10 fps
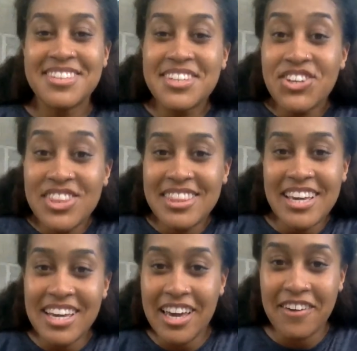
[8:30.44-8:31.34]
Good
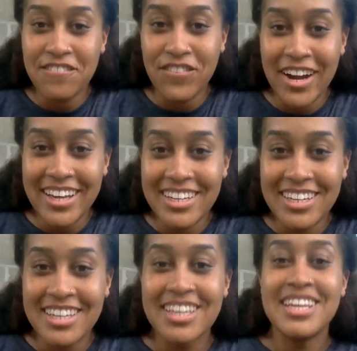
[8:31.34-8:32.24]
thinking, friend.
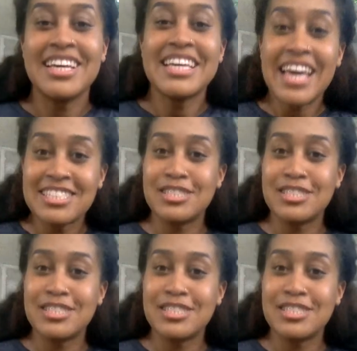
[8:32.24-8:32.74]
Yes,